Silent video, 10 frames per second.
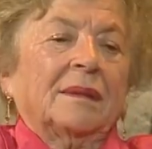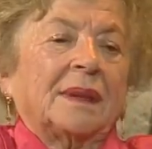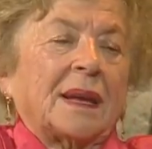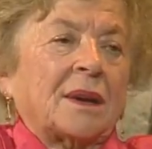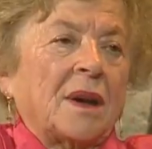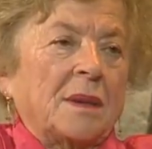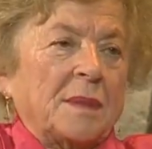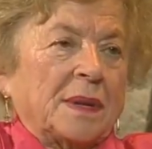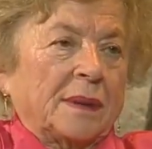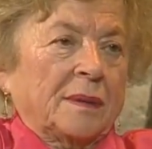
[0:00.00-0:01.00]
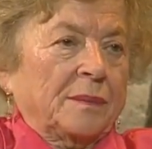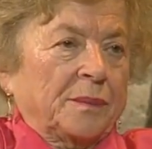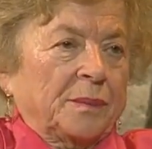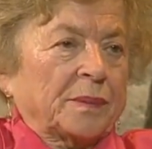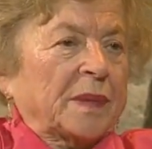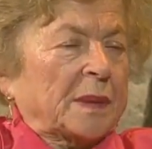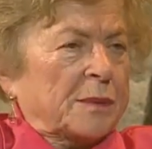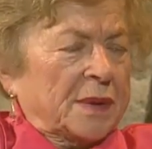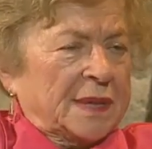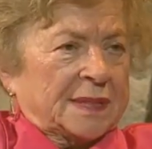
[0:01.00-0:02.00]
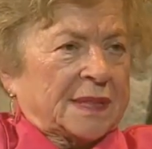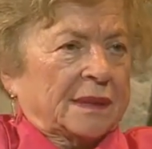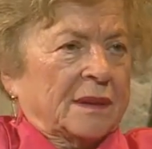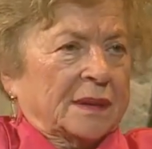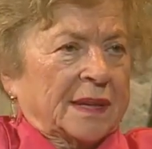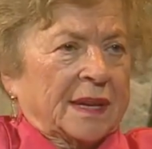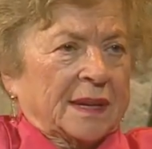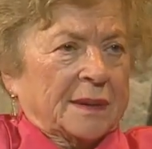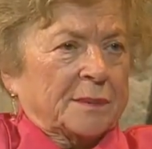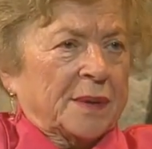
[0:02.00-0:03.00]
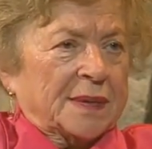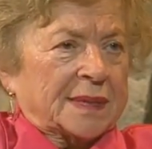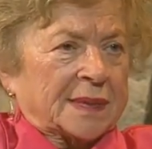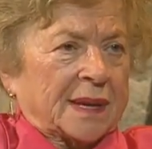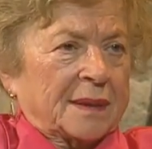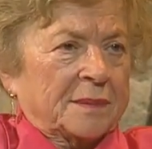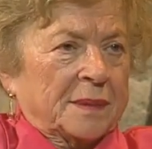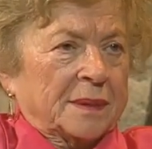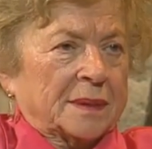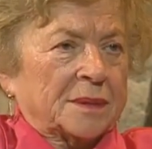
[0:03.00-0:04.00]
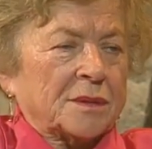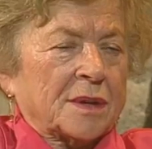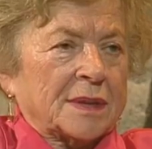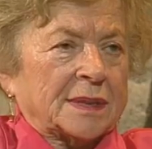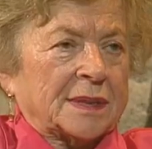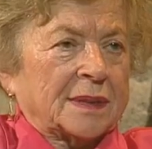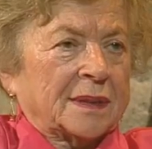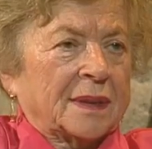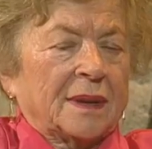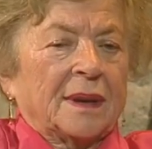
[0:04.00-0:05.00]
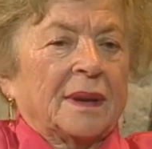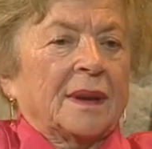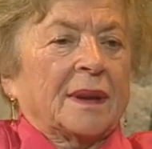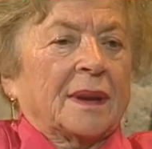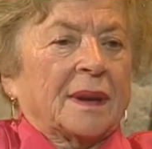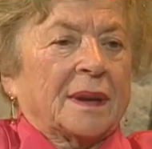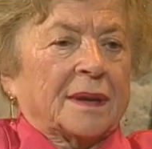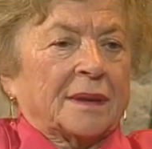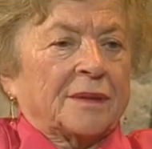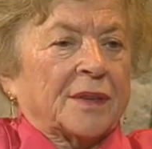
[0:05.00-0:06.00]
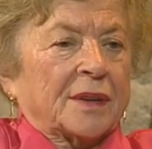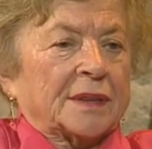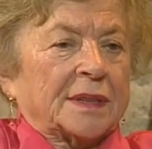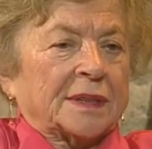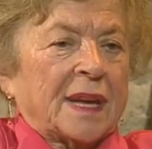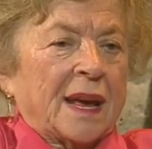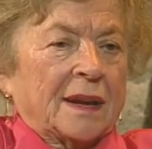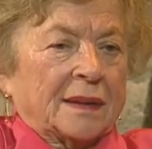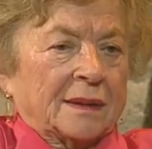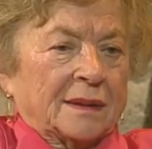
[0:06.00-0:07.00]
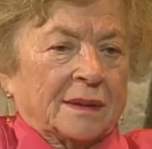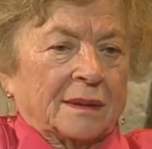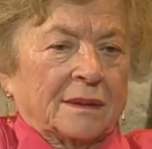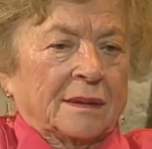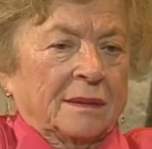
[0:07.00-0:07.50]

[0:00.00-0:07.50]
they come in, the police, Hungarian police came and took us. And from the town, the,